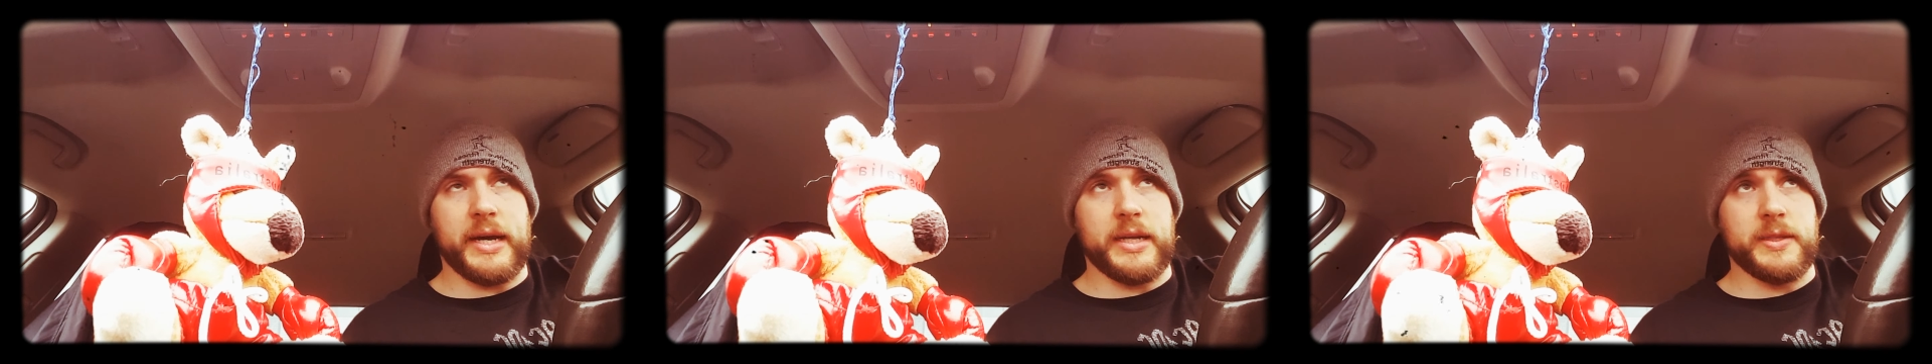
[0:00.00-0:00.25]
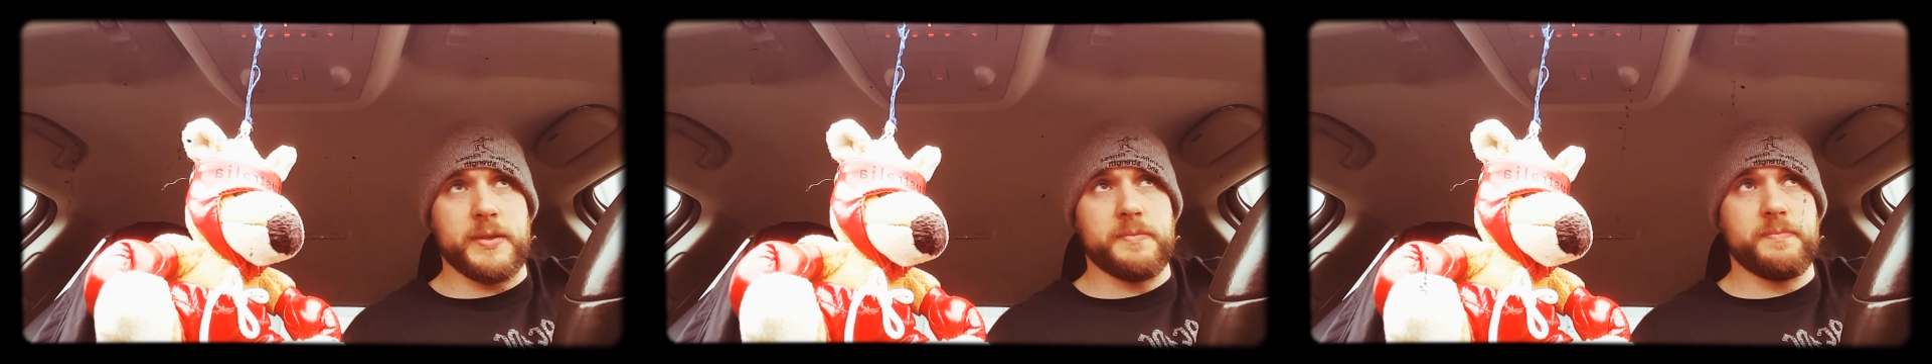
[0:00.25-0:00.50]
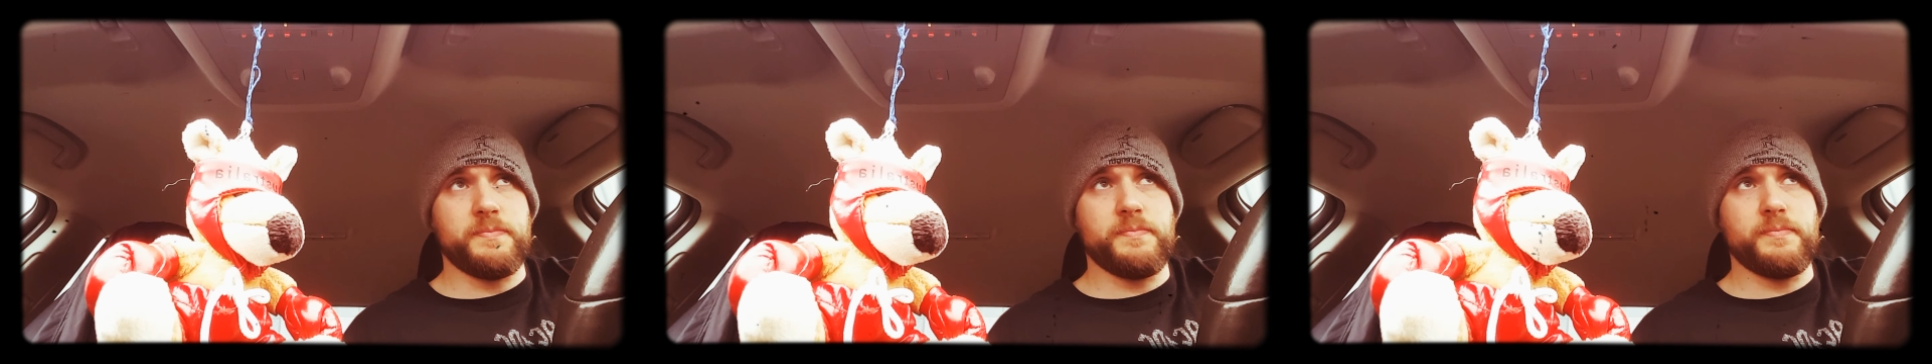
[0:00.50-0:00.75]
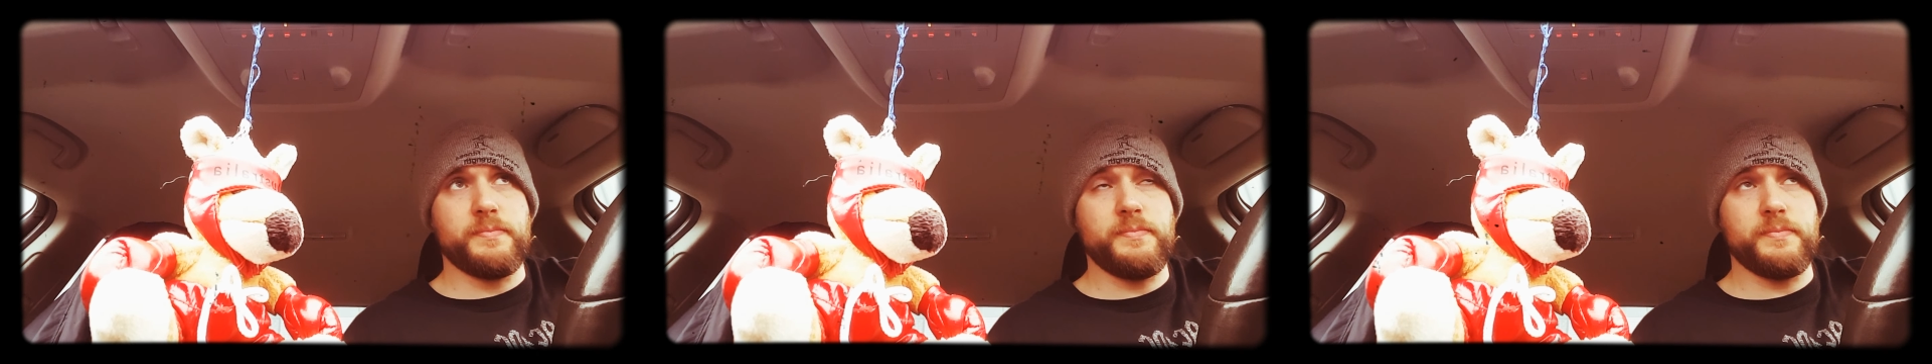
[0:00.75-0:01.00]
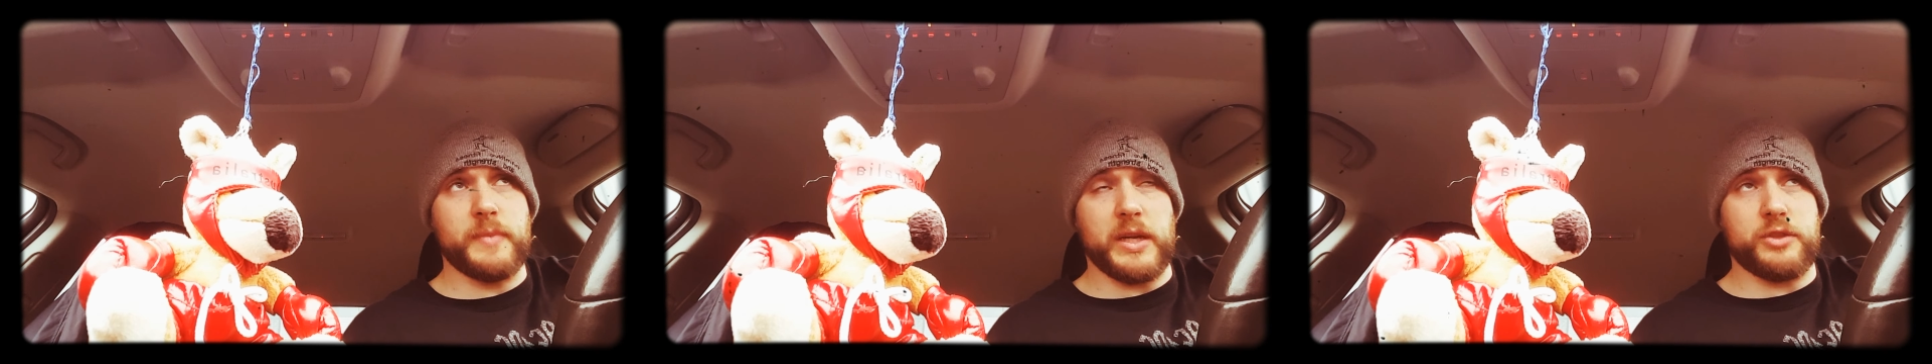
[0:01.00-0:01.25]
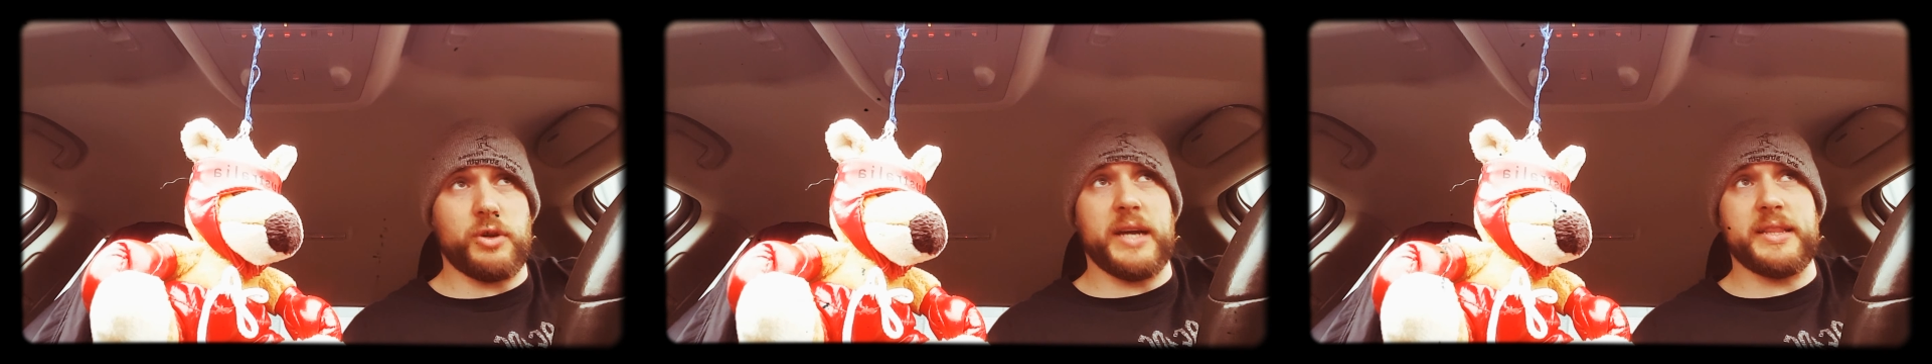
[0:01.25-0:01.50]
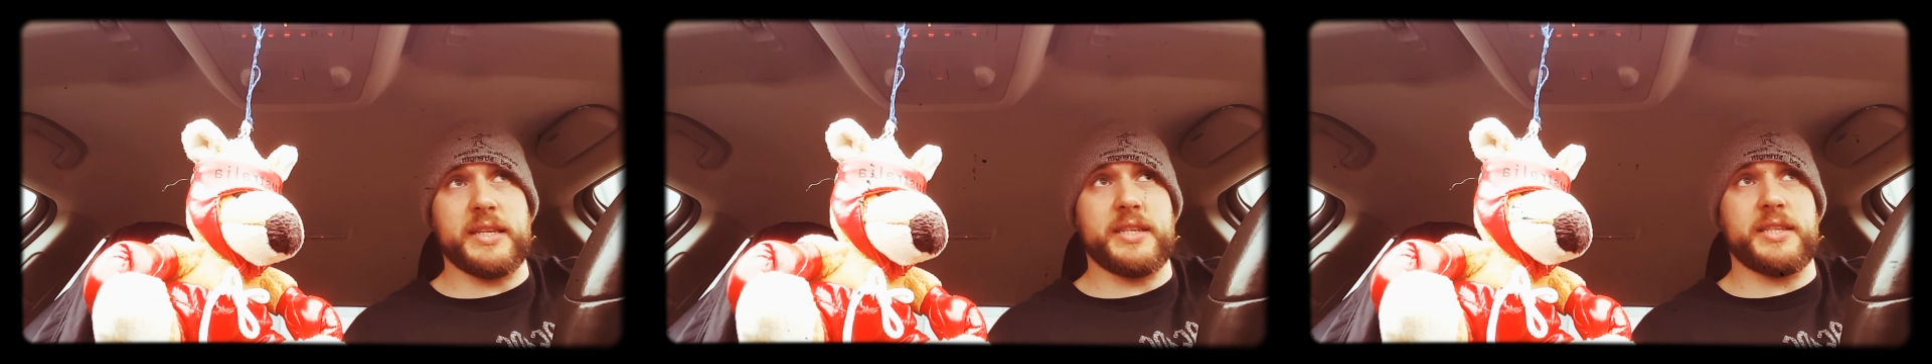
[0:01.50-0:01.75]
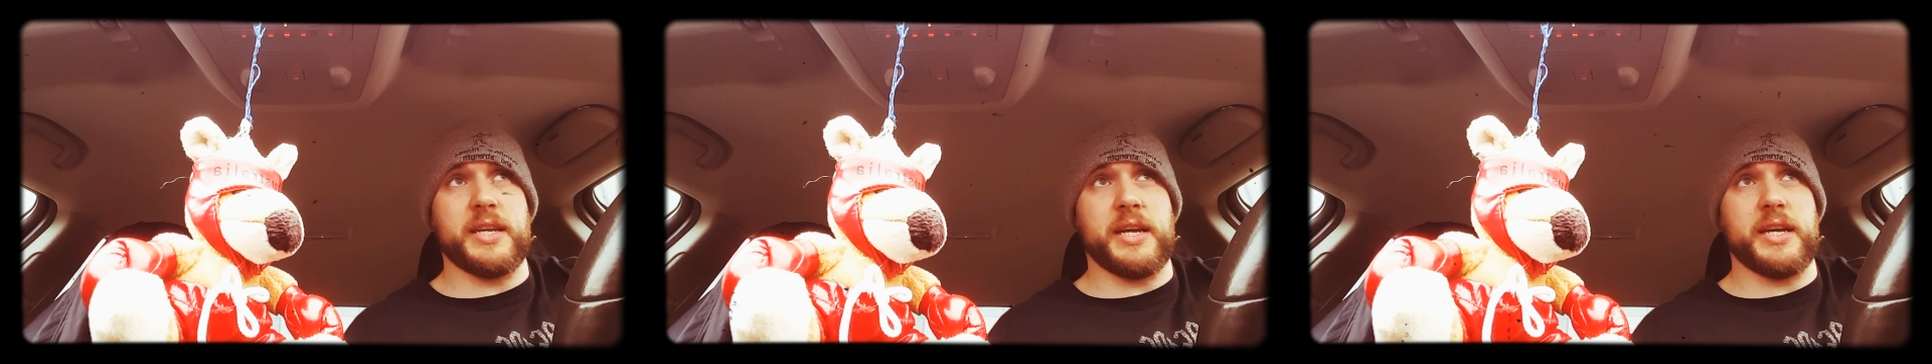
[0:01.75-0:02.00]
And I tried
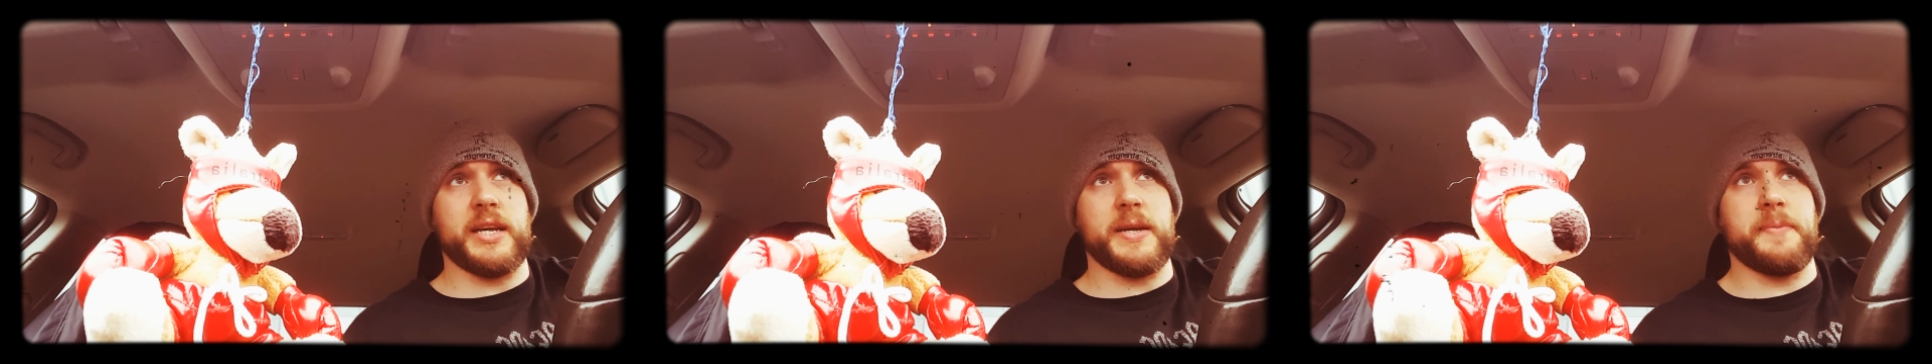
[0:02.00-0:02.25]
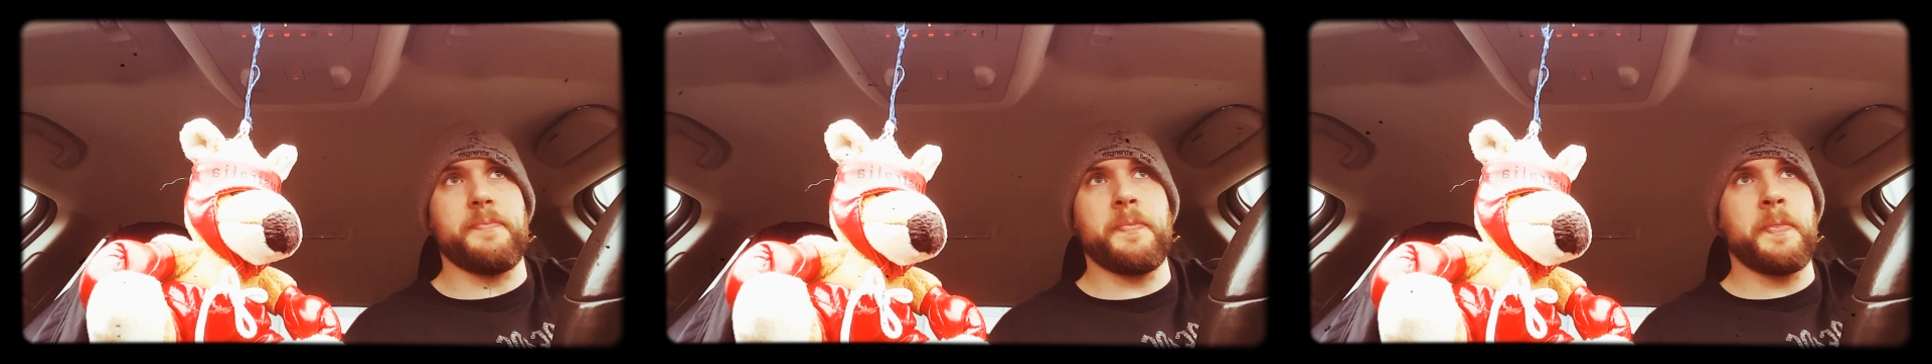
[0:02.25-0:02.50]
this a